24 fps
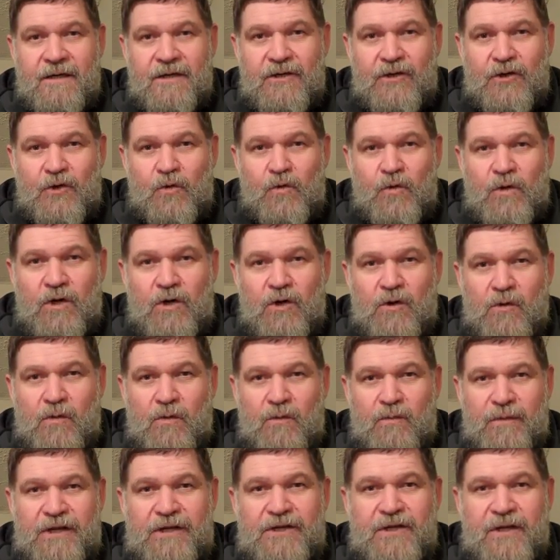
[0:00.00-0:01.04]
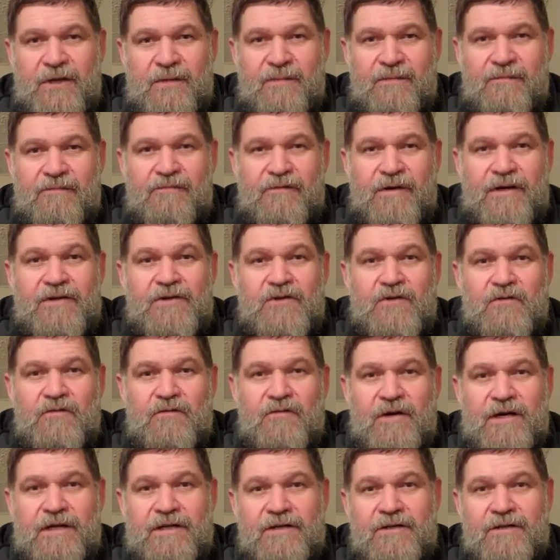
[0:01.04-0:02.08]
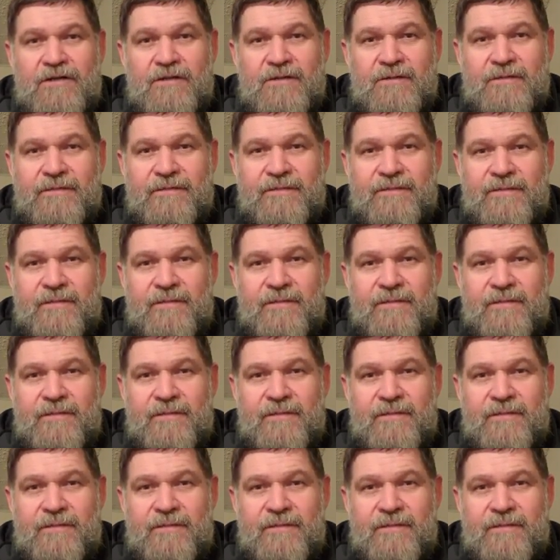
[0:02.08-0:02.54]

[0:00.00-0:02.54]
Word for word: you will meet Him face to face.